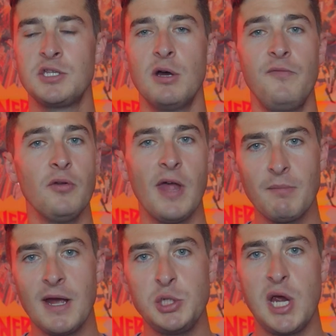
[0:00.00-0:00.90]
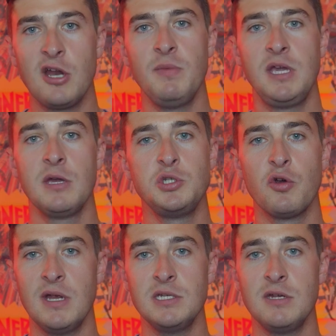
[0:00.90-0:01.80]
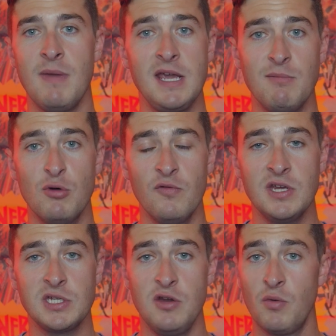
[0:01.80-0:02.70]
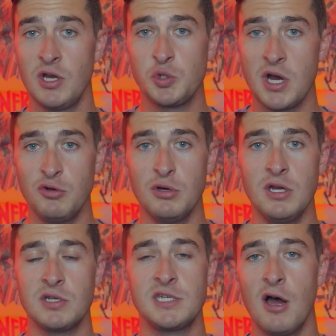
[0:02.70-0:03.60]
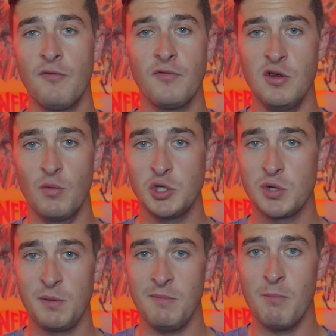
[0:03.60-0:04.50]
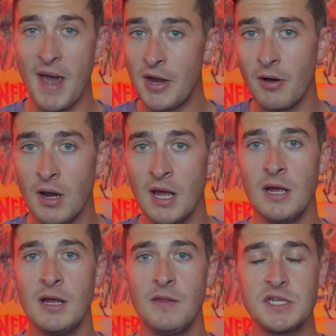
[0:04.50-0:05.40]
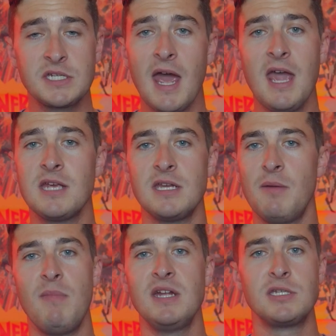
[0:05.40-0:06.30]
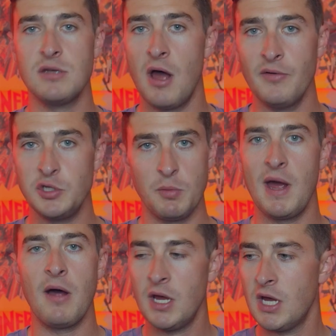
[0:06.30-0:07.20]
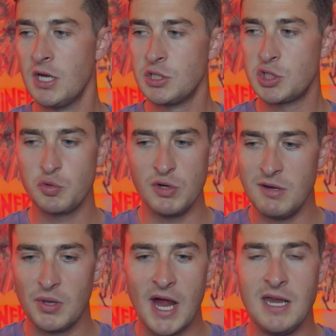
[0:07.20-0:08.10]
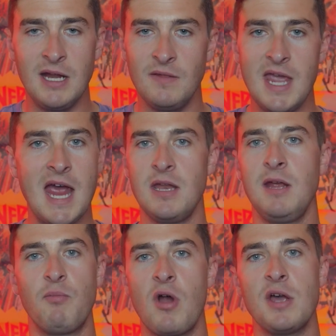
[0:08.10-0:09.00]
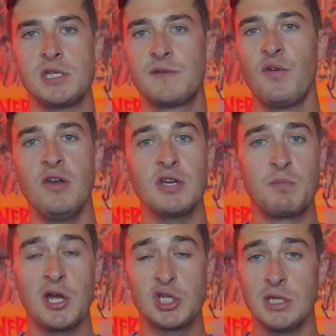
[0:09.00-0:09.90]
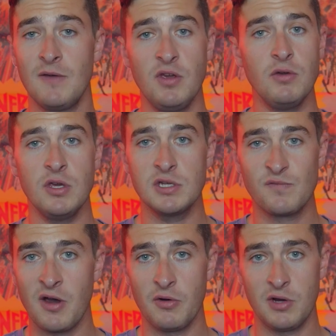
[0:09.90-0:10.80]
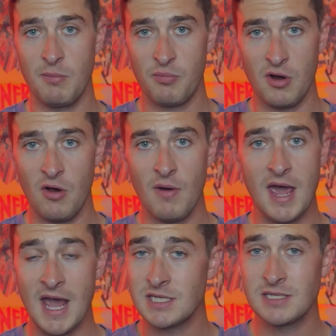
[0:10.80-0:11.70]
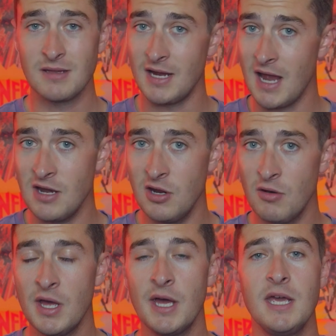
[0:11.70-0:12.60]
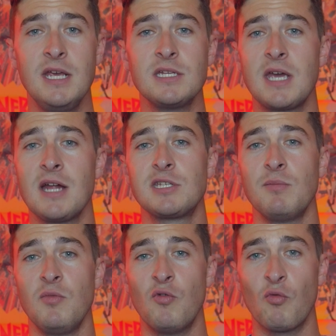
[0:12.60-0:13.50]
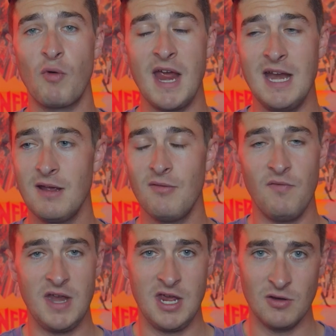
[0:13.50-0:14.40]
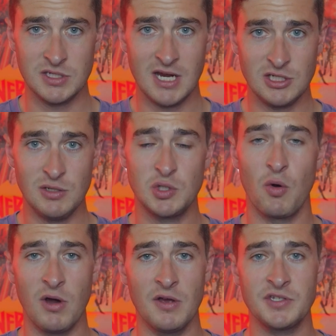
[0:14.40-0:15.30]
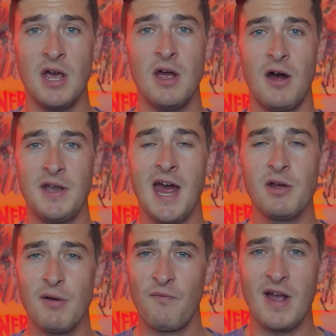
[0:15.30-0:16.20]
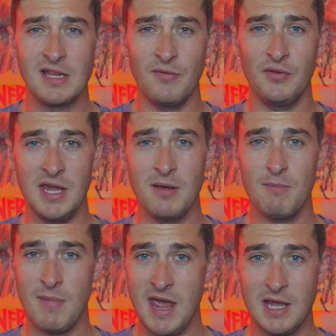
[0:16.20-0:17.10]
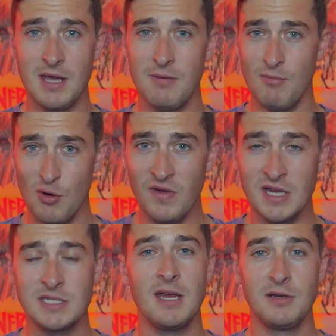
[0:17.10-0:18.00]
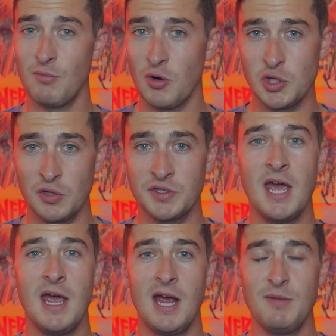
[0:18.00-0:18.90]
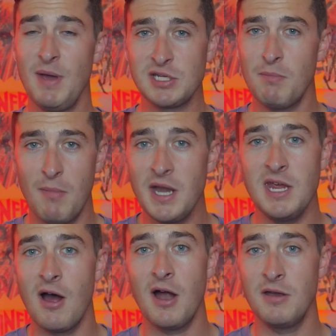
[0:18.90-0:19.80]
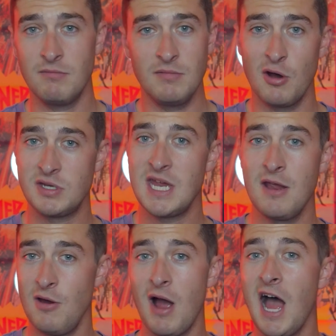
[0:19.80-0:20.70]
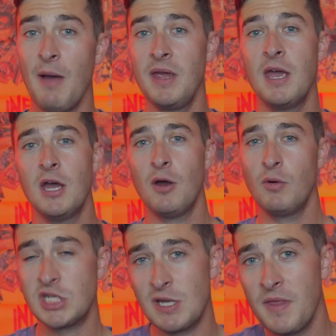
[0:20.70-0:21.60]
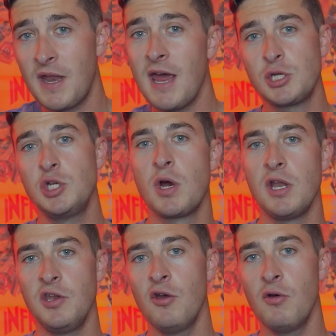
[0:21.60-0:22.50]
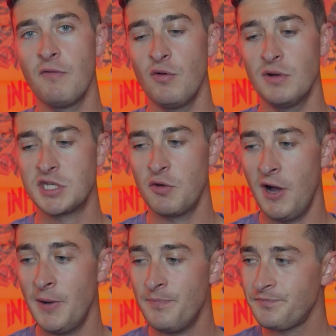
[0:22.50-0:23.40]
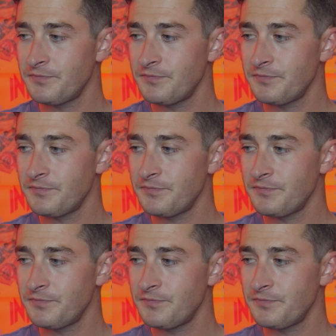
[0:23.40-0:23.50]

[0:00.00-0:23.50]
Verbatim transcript: So, if you're like my channel because you're into making movies and you want to try to do it yourself or you want to try to be better, this guy has an immense knowledge about streamlining the editing process for you, especially if you use Final Cut Pro X like I do. He's got some great videos and tutorials on how to effectively make movies, commercials, and to make some money on your, your hobby, which is something that I actually try to do every once in a while.